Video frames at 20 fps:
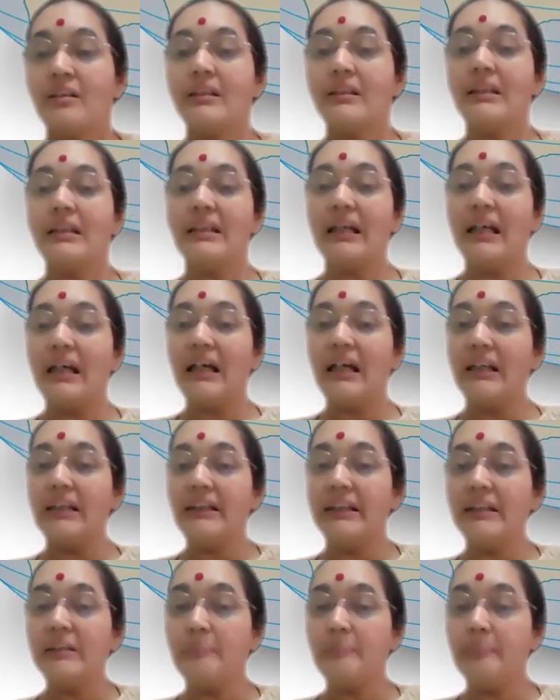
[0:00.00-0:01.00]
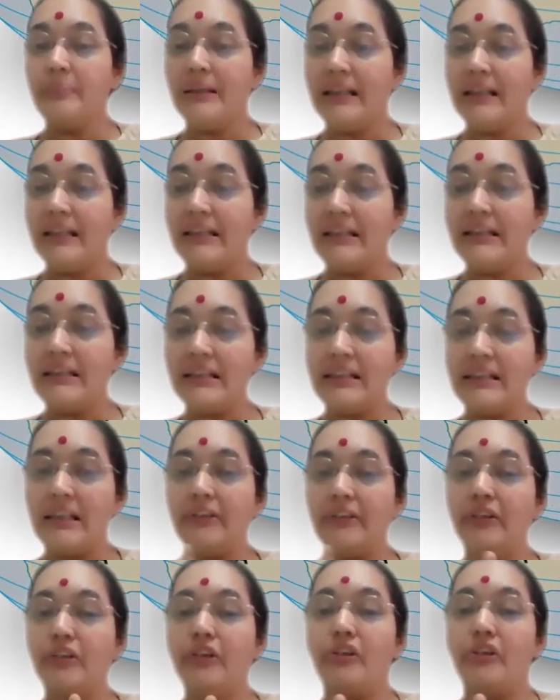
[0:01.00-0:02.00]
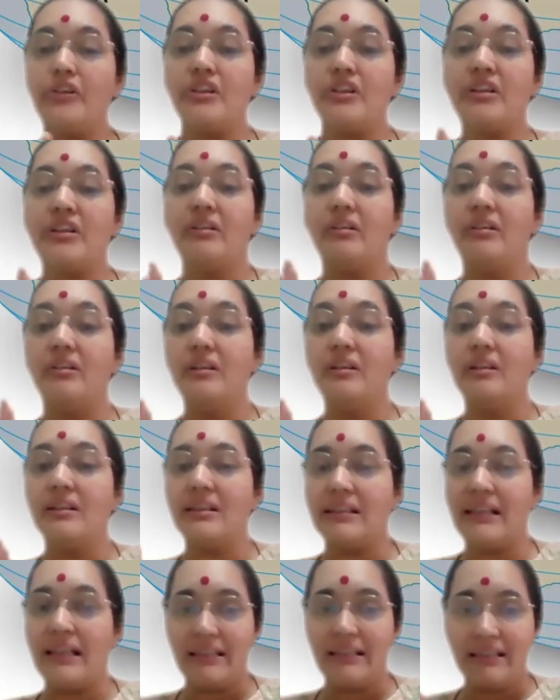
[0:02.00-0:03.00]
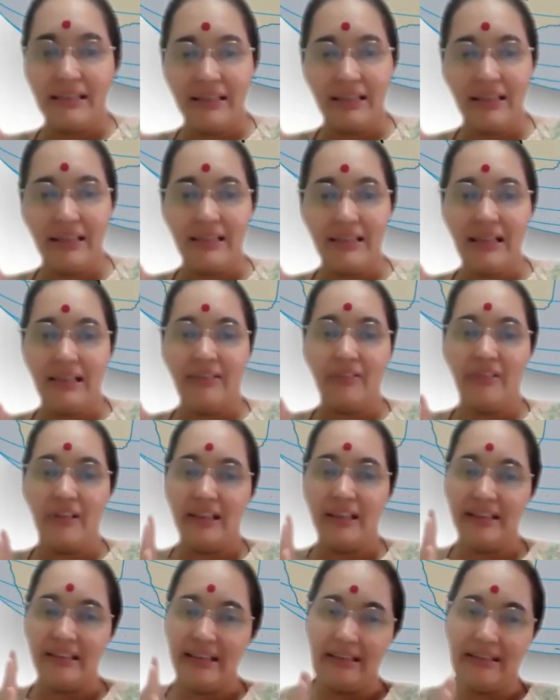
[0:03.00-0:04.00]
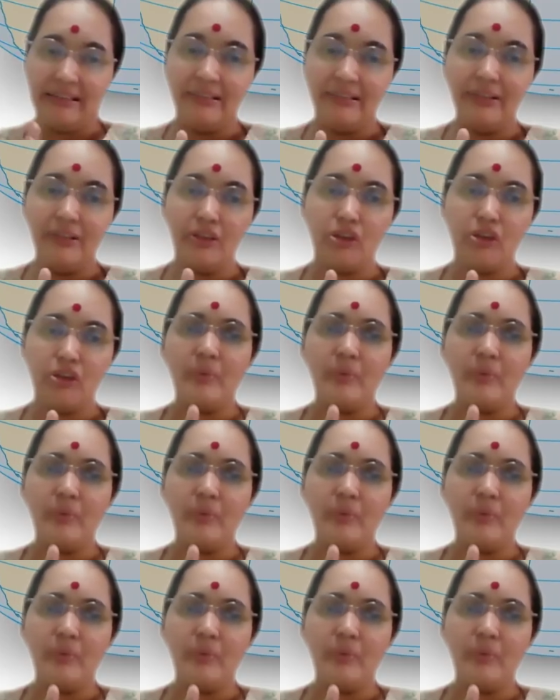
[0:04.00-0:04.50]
They lie in planes that cross the Earth's axis at right angles.